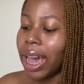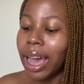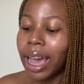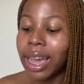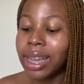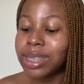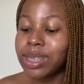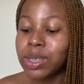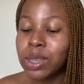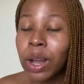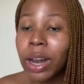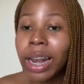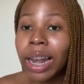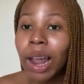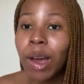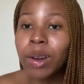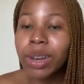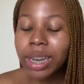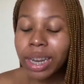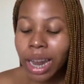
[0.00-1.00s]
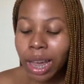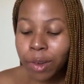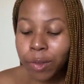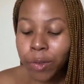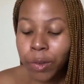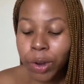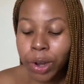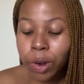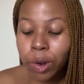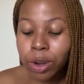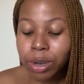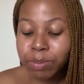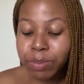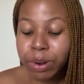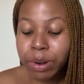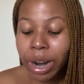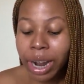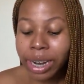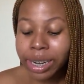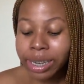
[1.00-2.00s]
it's not loud enough for a
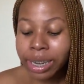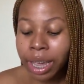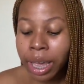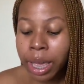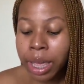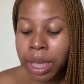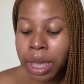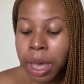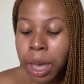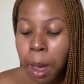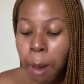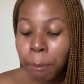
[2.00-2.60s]
copyright, né?